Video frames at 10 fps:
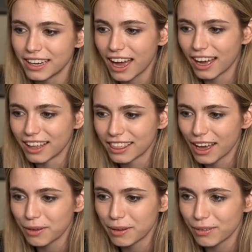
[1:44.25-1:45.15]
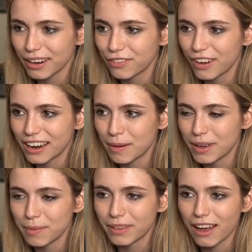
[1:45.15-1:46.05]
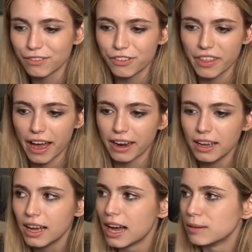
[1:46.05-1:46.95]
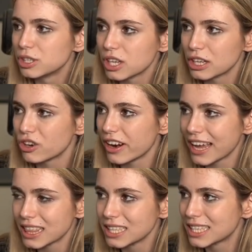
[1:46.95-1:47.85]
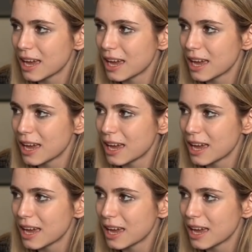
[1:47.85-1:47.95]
Yeah, that would be really fun. I'm, I'm down for that. I'm just going to try to get this